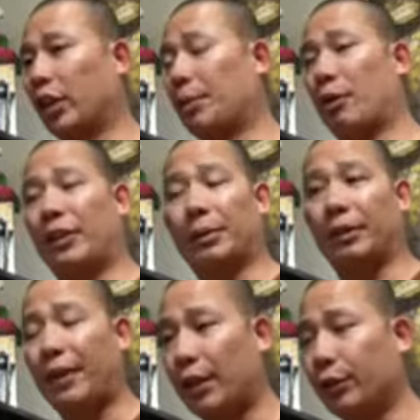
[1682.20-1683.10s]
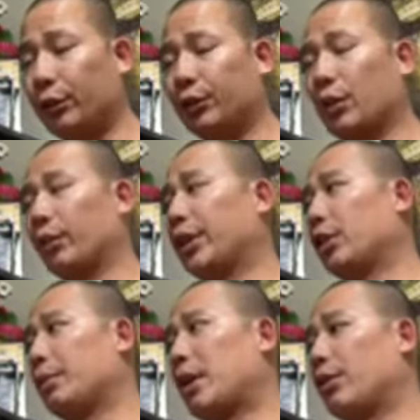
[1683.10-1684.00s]
care about family values, don't
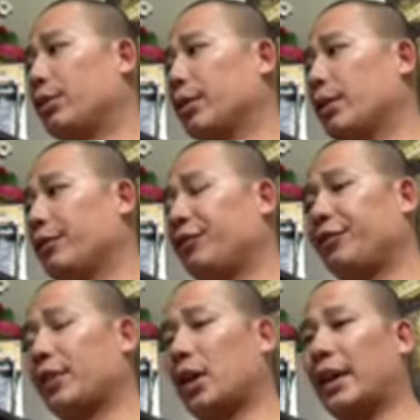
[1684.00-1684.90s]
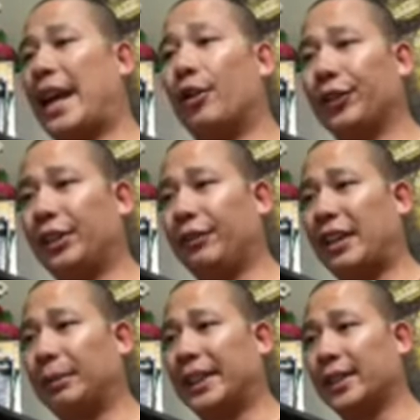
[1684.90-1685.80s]
care about healthy
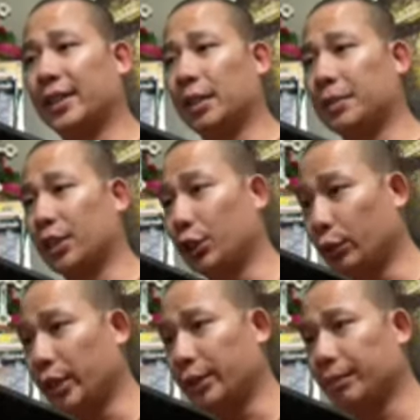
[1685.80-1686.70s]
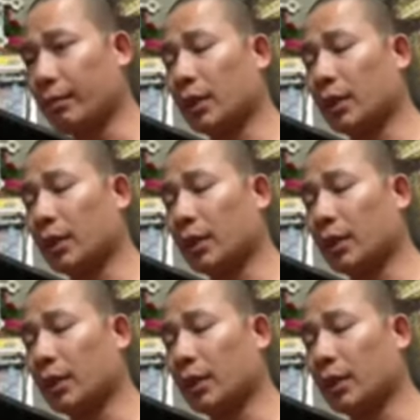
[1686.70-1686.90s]
family systems and unit,